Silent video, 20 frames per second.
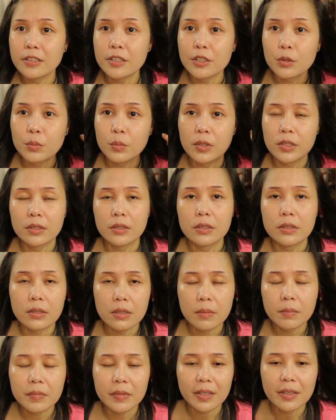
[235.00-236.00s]
just wanted
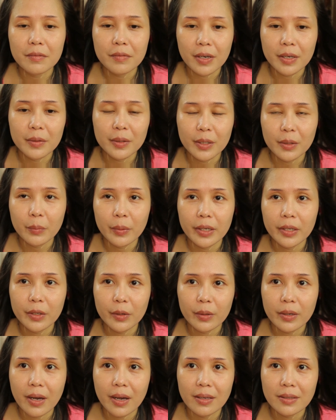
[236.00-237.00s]
something very quick,
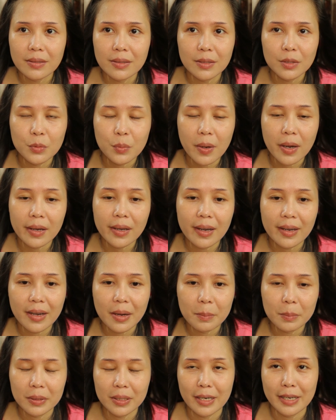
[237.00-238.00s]
you guys. That's why I
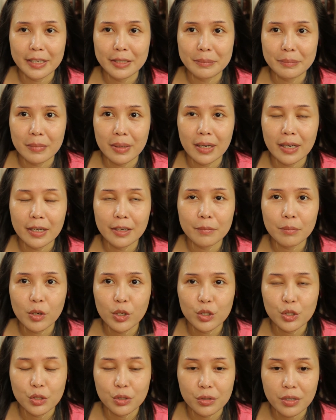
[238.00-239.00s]
applied my
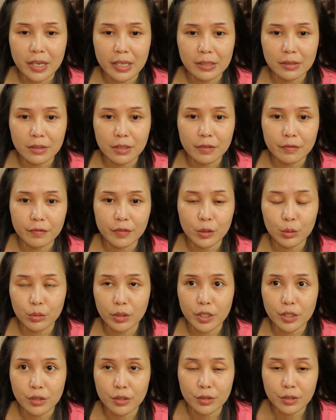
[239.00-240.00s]
moisturizer and
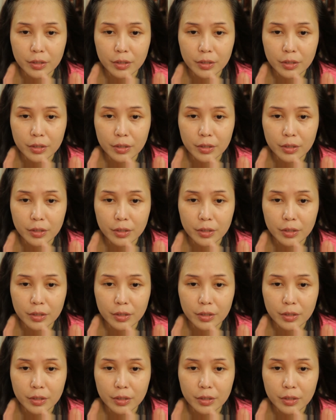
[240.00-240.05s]
foundation